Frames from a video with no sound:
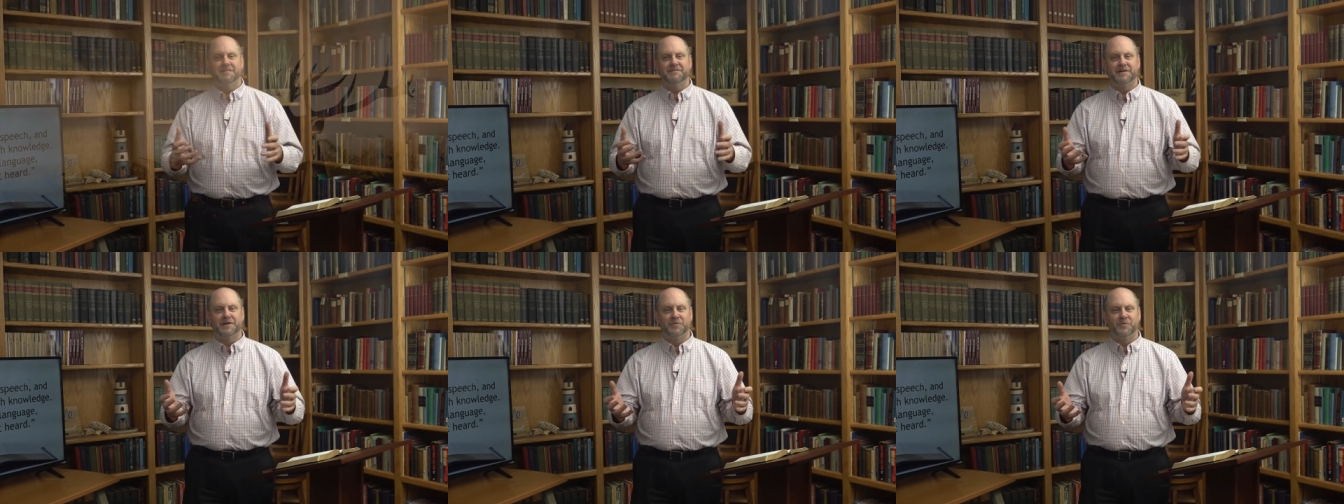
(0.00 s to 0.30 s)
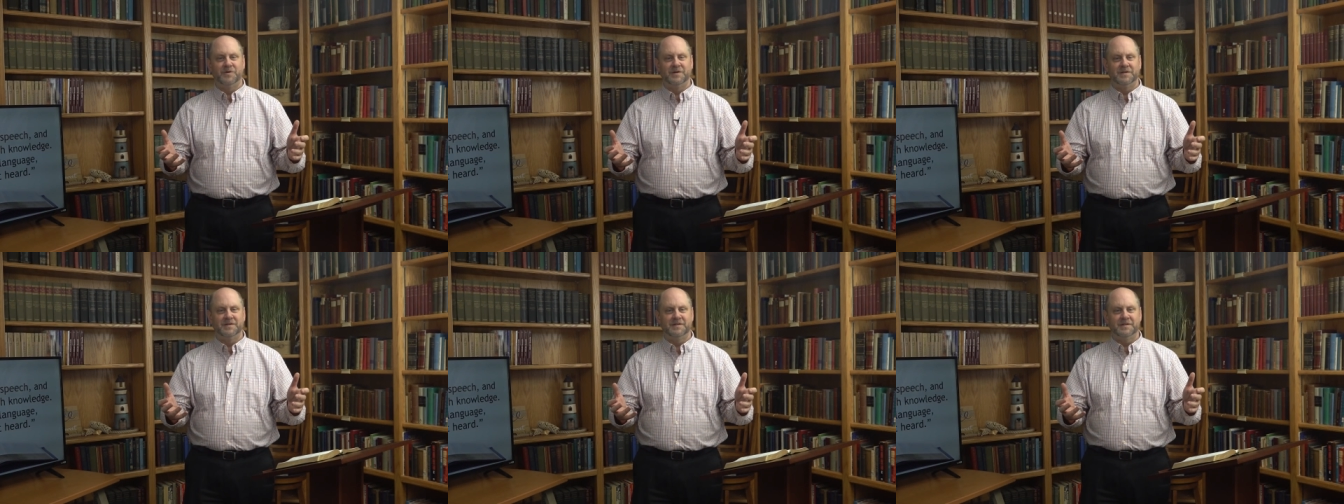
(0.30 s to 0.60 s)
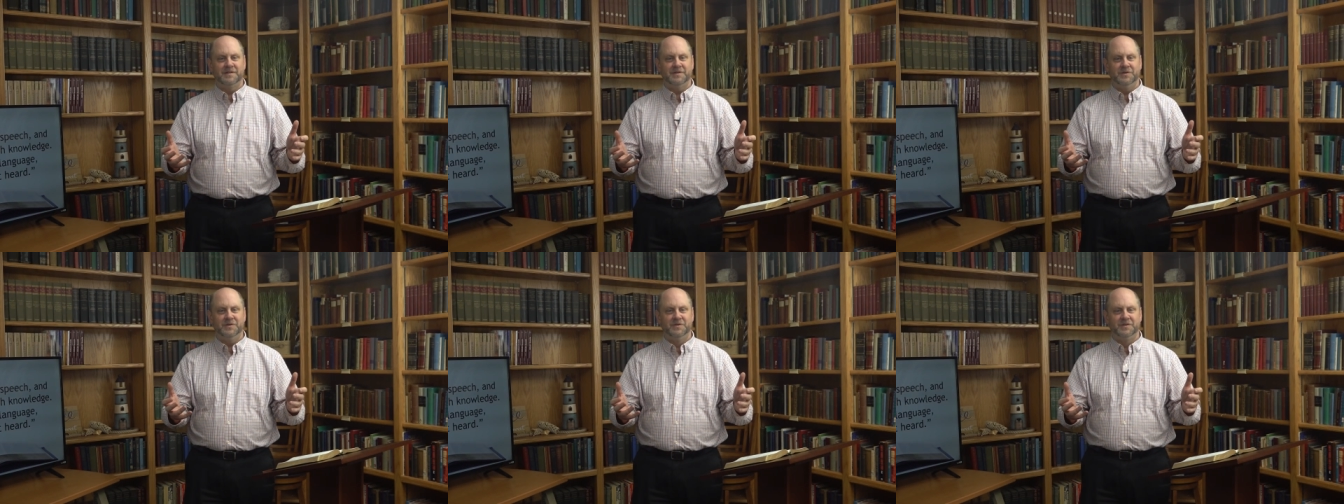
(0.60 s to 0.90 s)

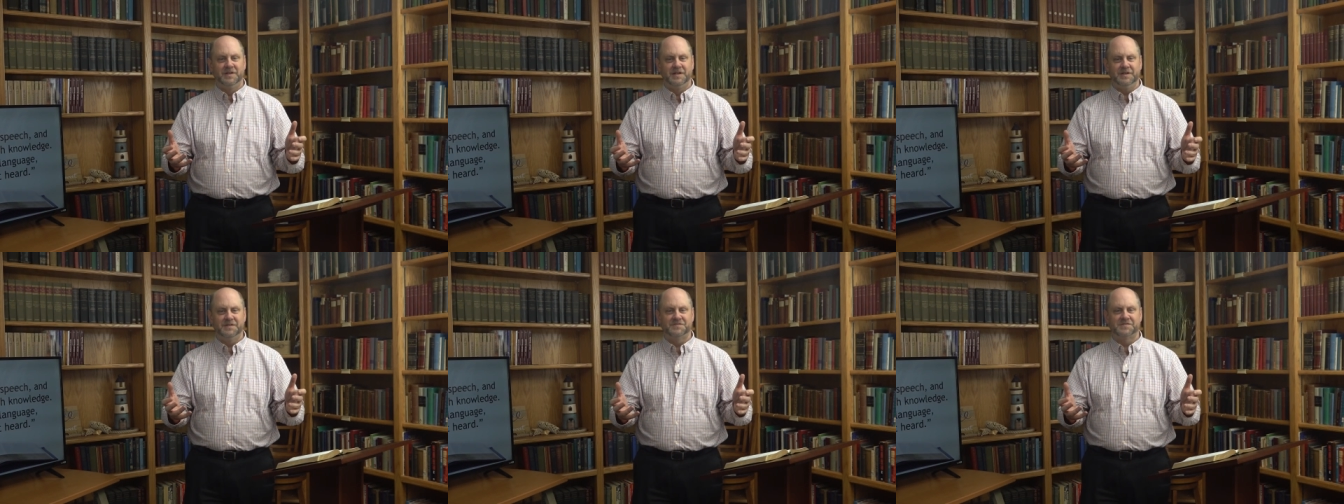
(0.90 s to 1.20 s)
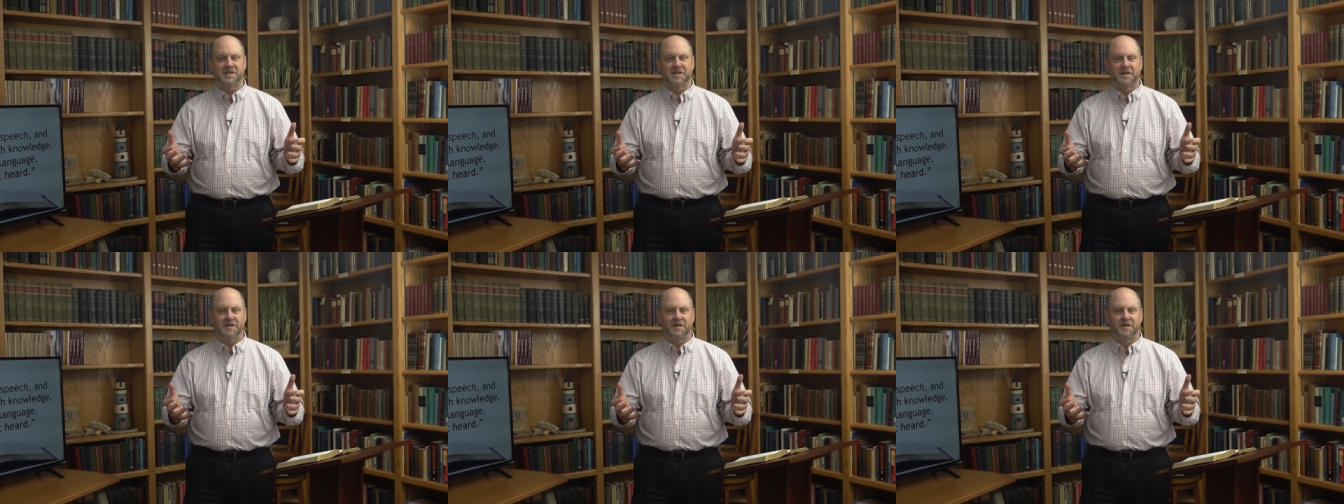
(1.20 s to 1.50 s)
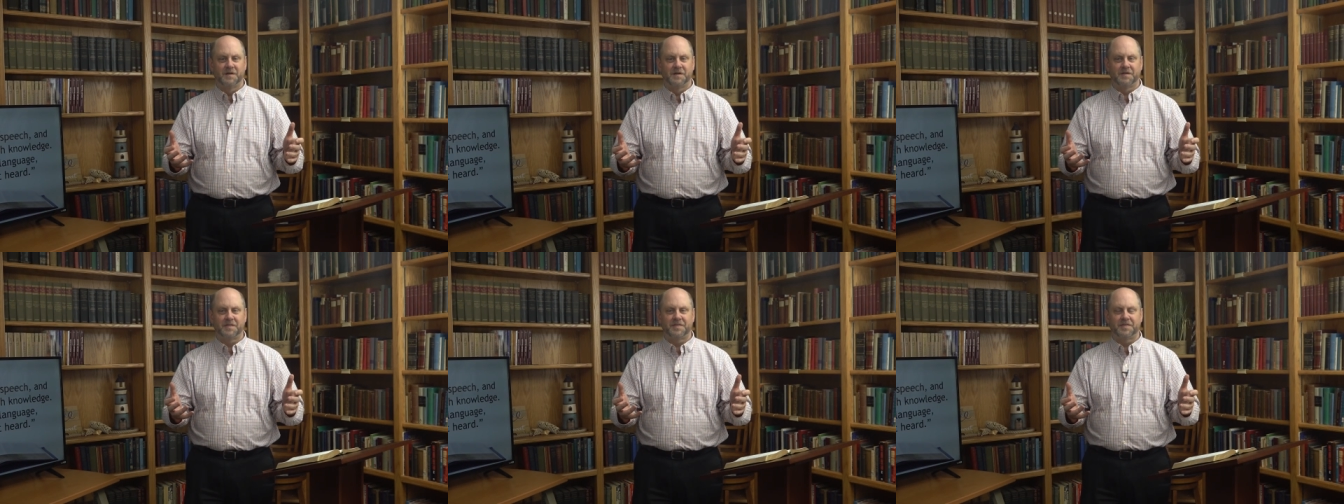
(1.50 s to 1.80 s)
everyone who lives on
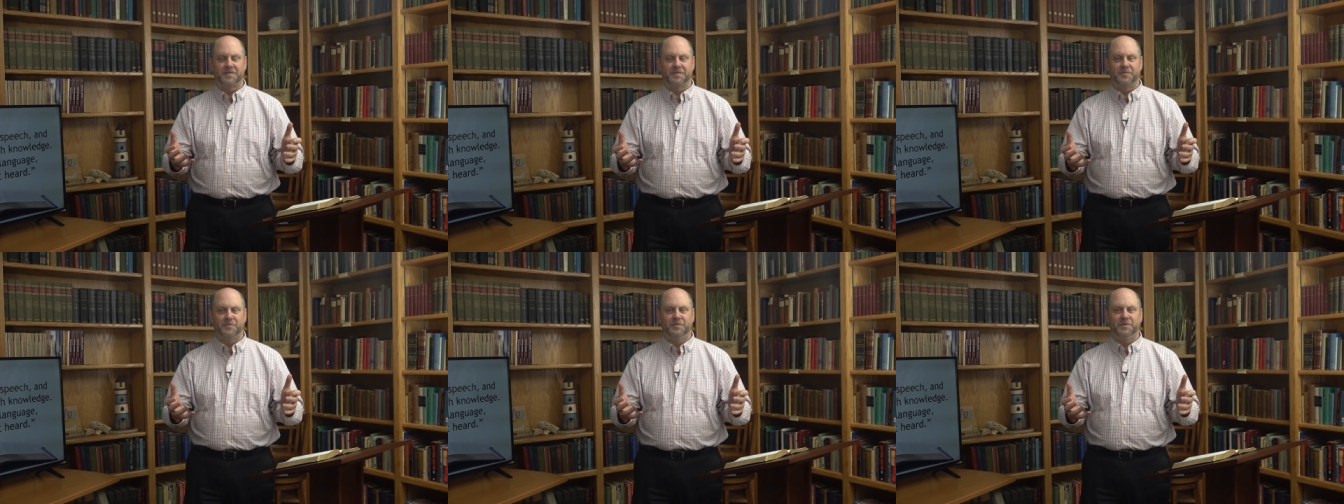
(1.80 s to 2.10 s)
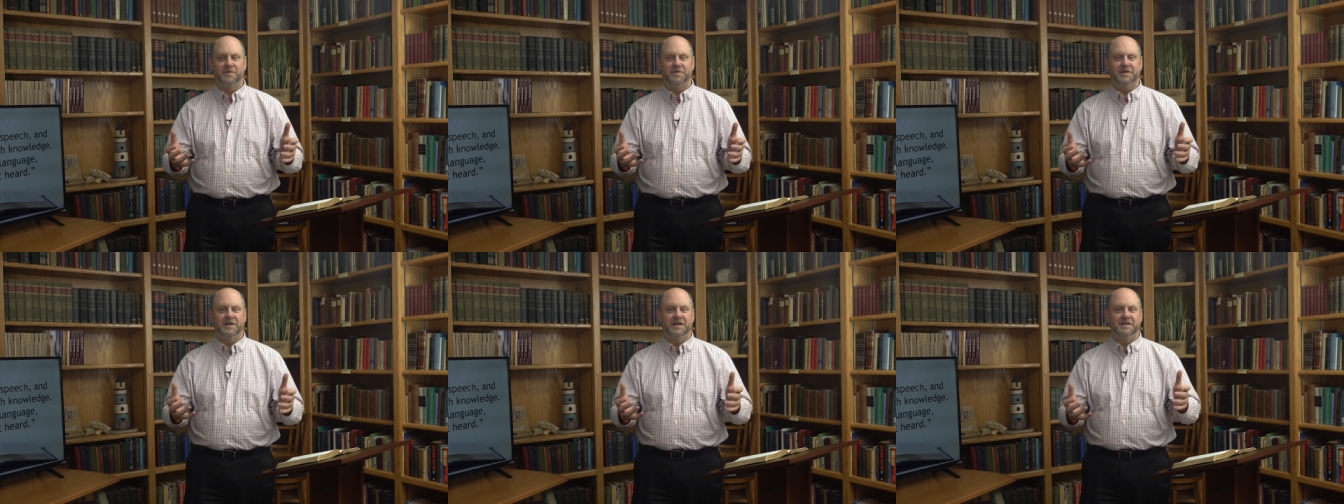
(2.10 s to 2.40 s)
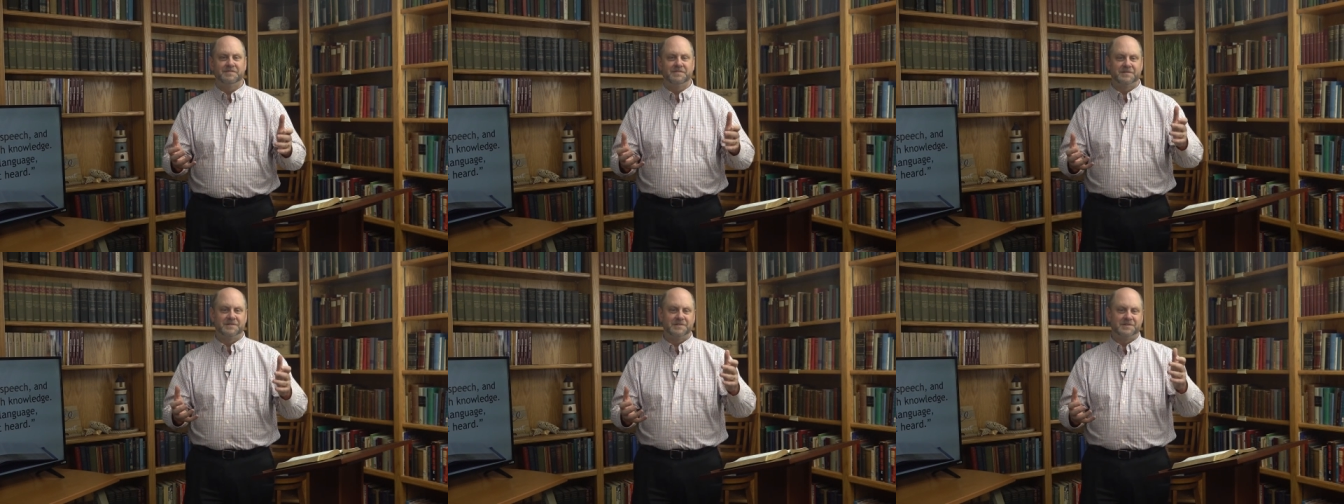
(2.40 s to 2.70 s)
earth will
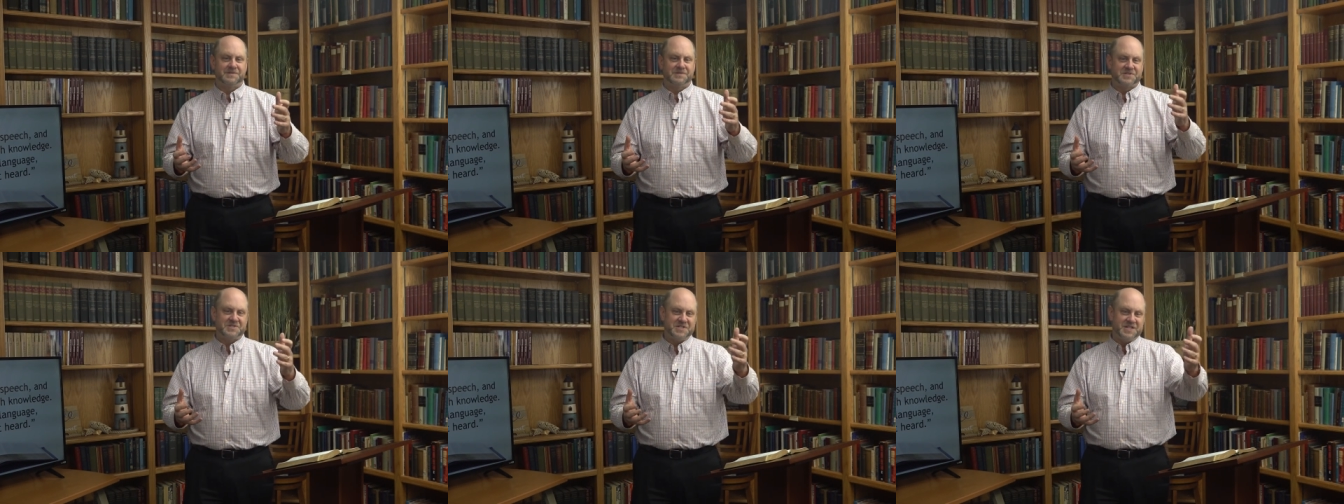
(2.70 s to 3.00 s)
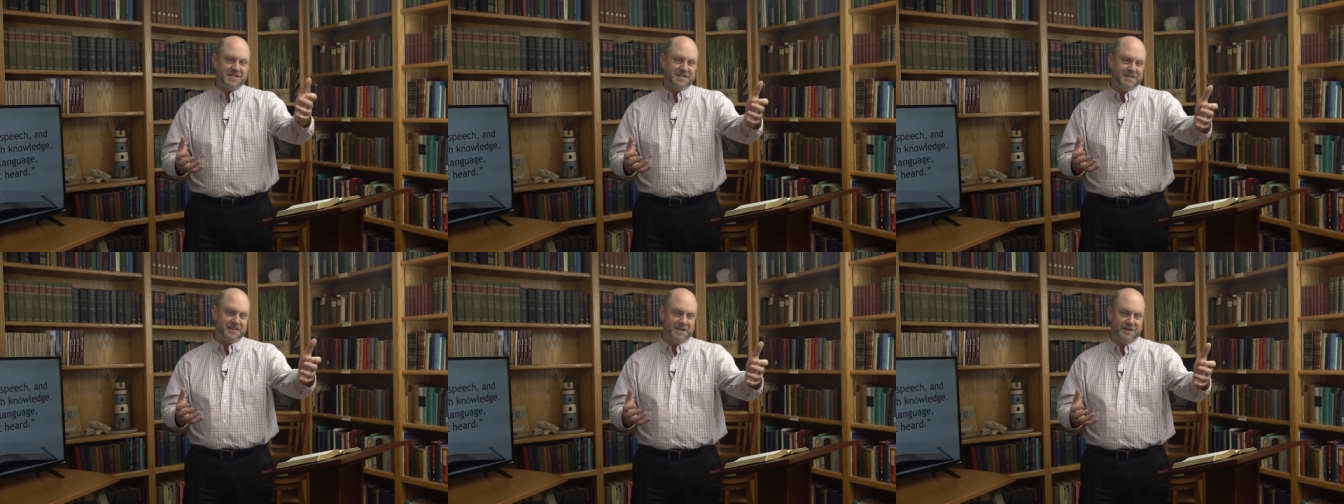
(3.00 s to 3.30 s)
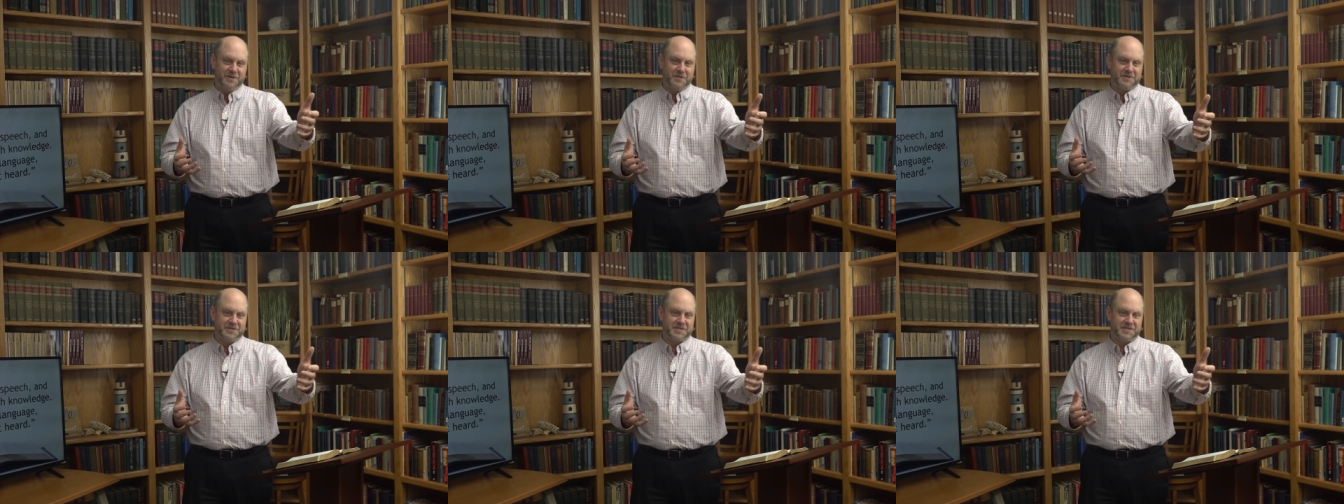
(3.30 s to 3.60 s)
ever see
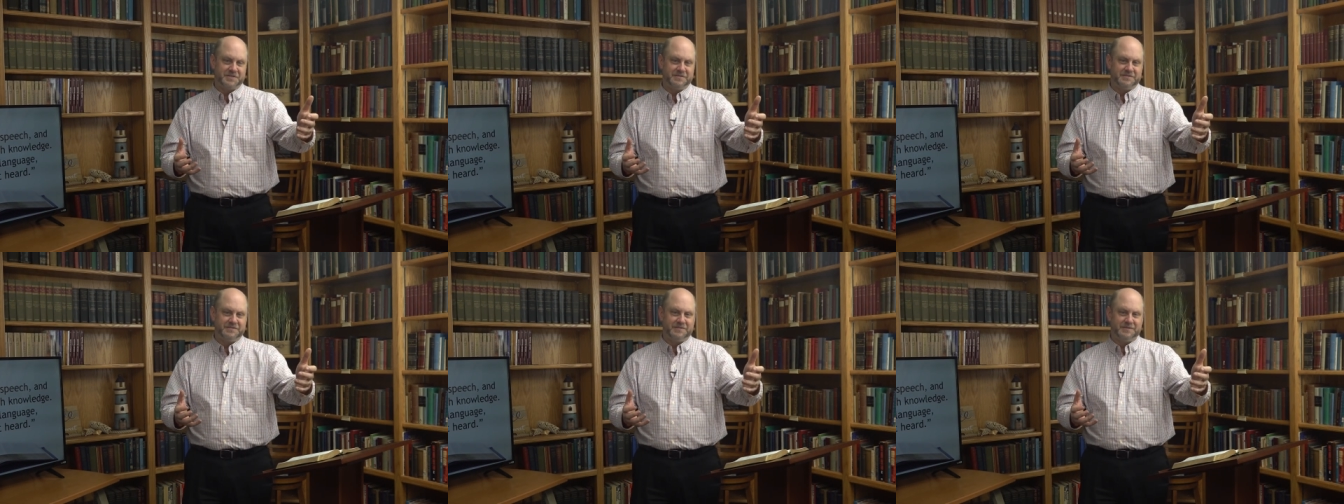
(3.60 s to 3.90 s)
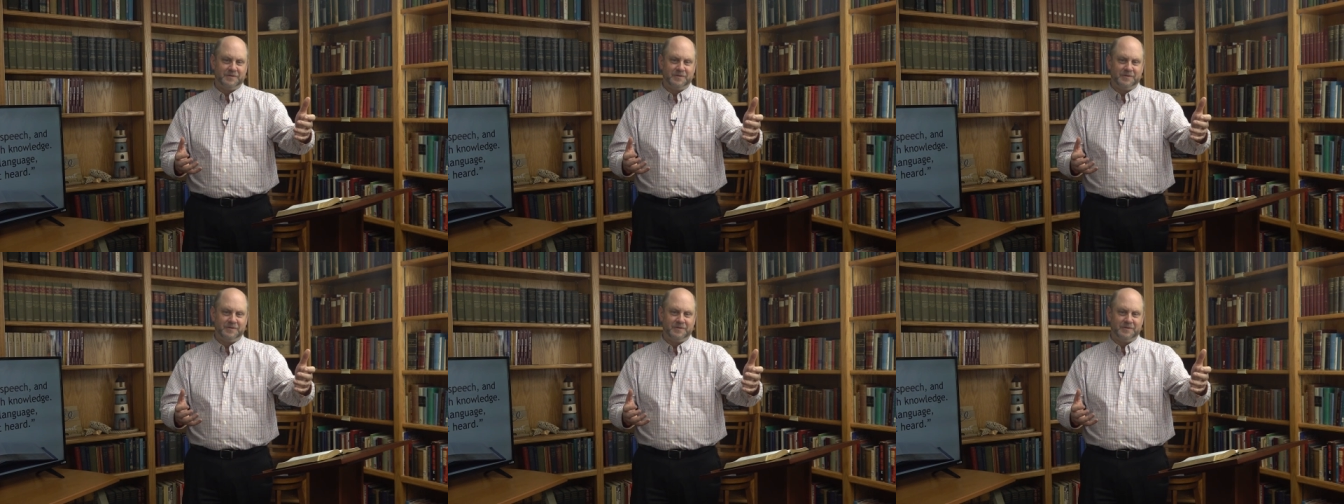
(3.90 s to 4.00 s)
the ocean